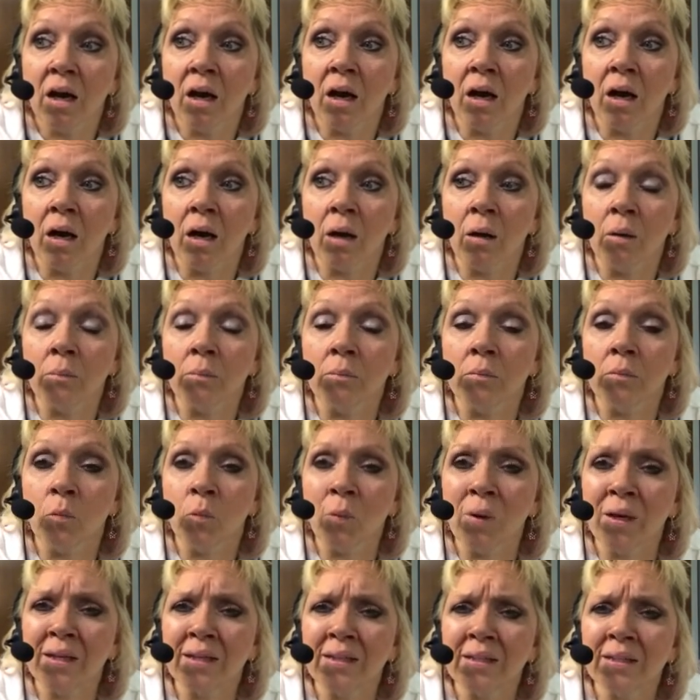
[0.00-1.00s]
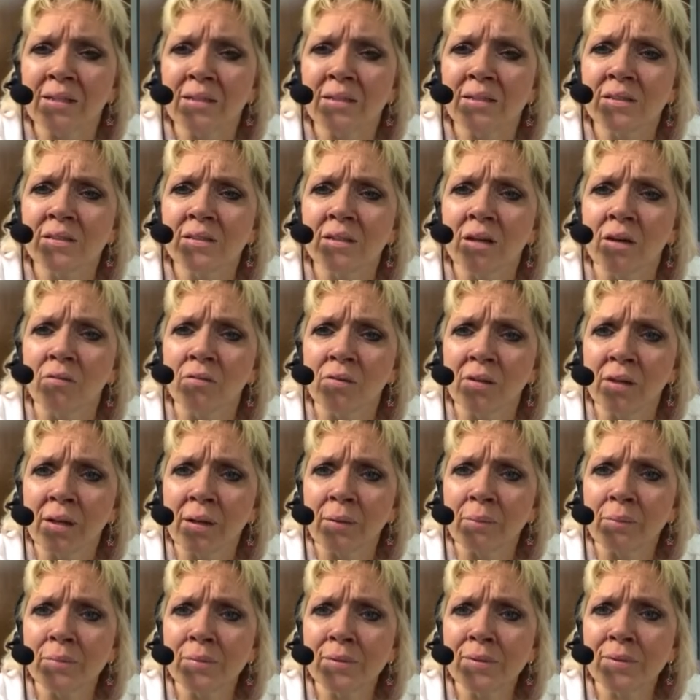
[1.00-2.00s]
um, weakness of
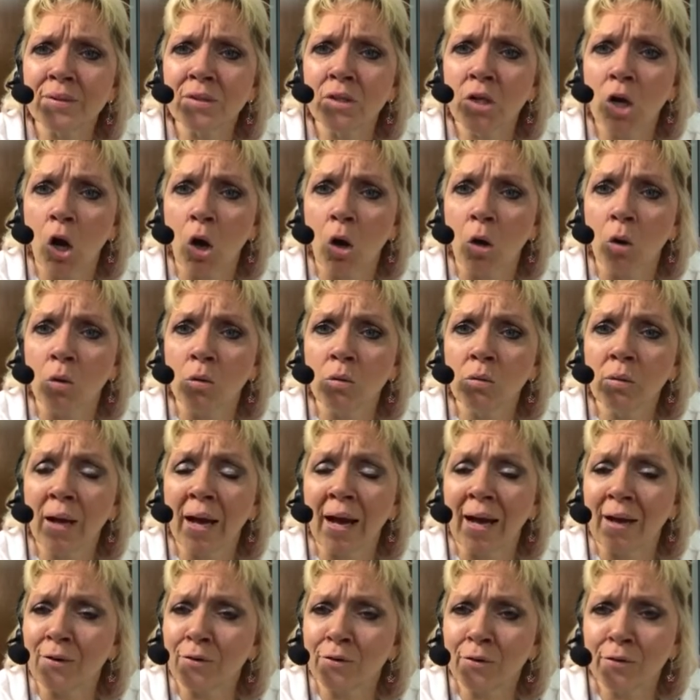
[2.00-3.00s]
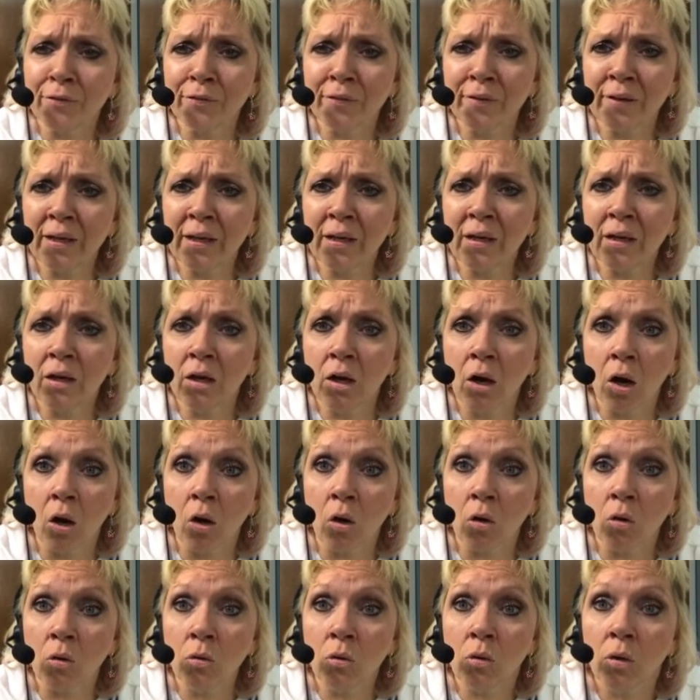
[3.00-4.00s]
limbs go, atrophy
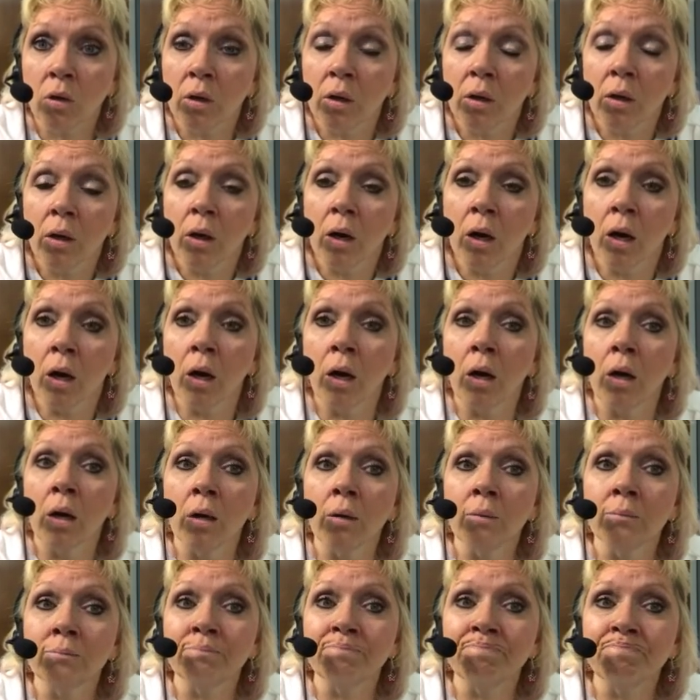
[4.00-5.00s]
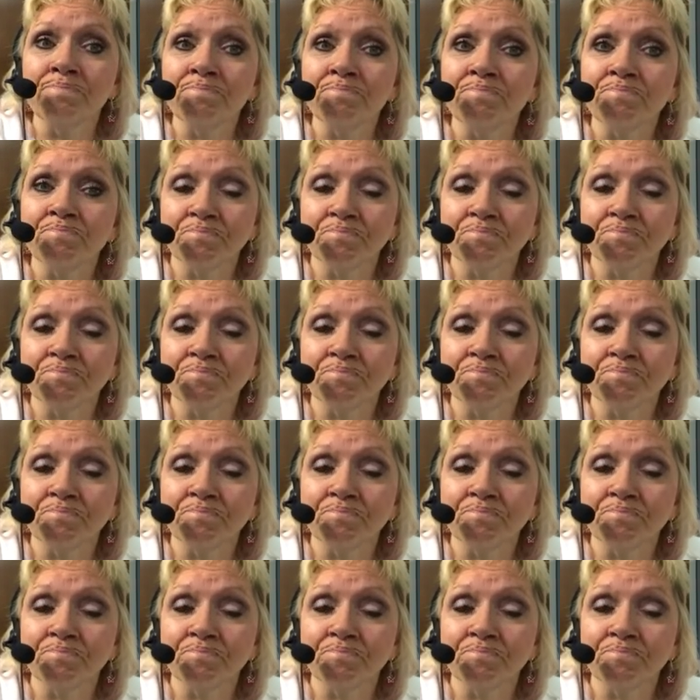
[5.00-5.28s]
go, um,